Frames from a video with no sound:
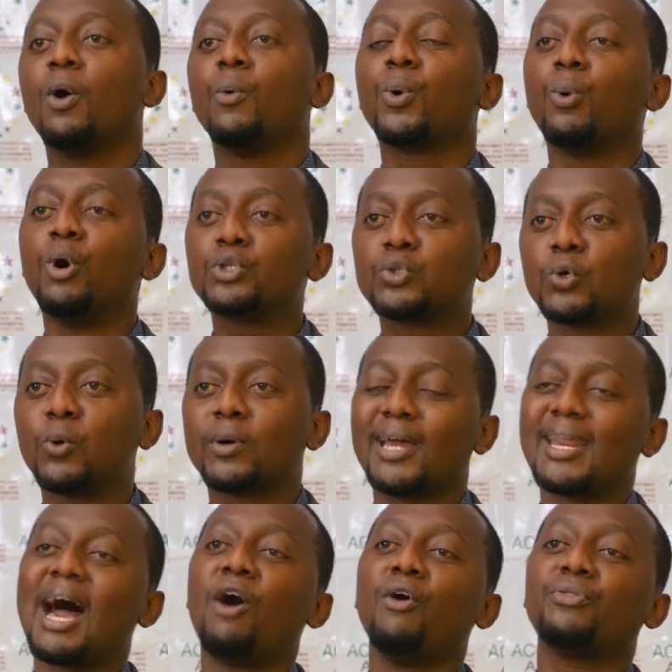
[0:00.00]
we want to look
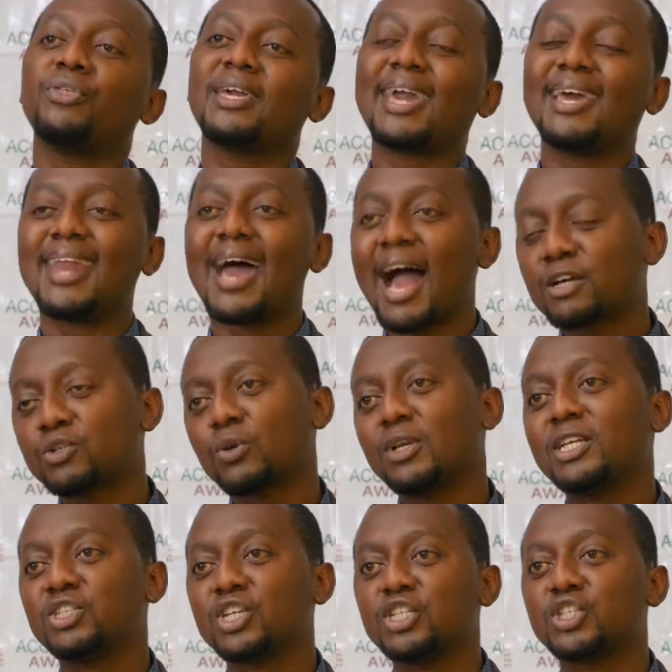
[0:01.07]
at how they can
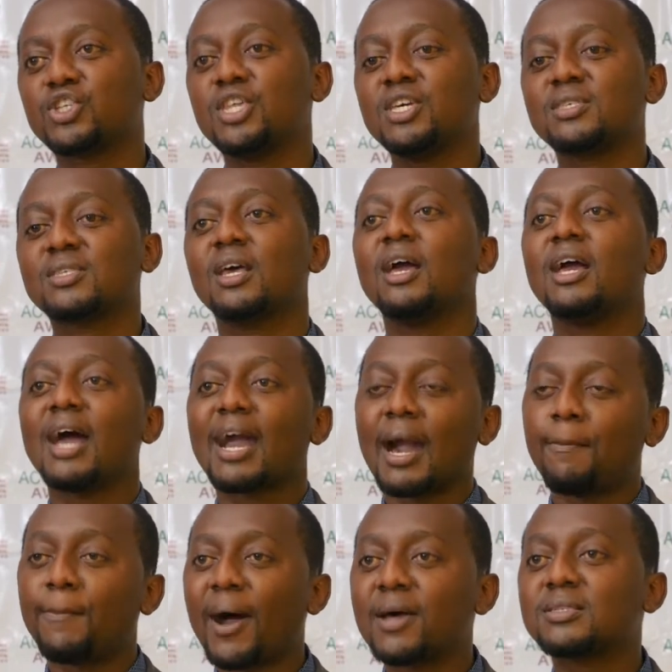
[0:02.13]
actually change this
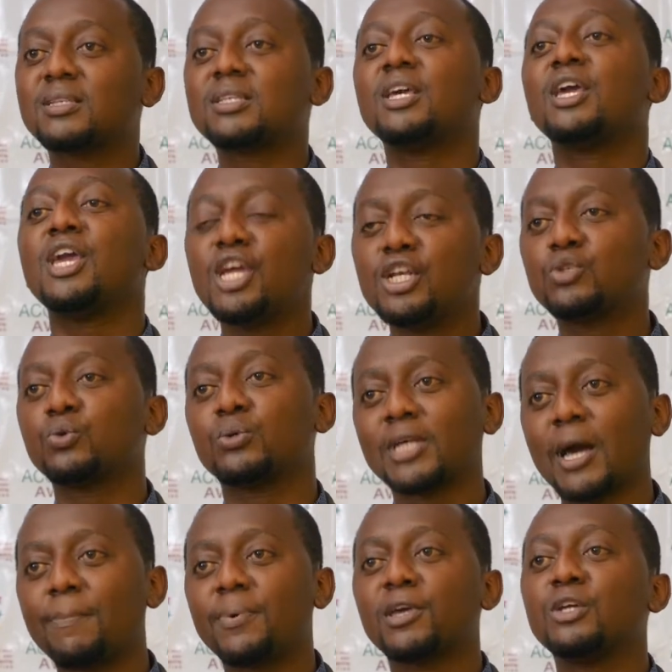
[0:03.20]
capacity into
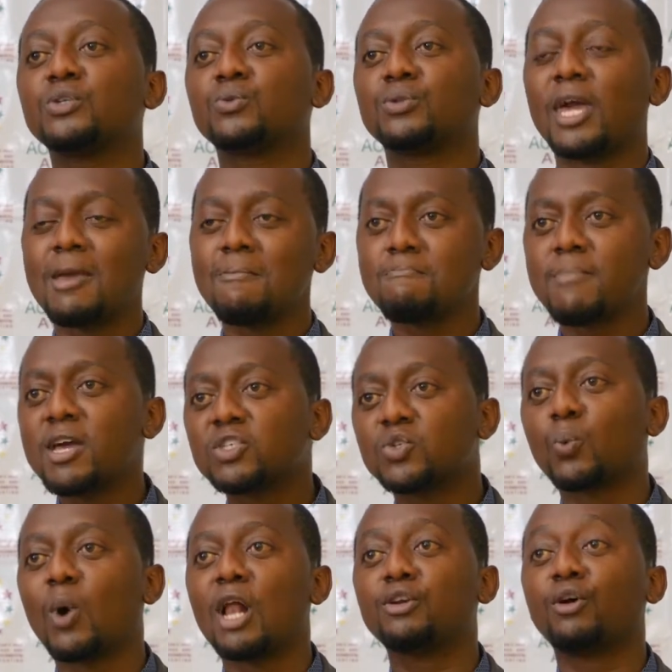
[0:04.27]
tapping into the
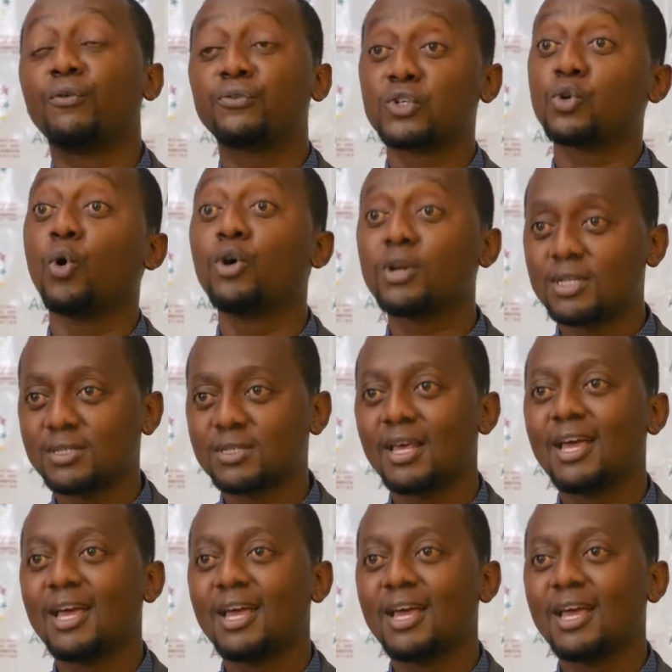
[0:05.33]
immense world of stories.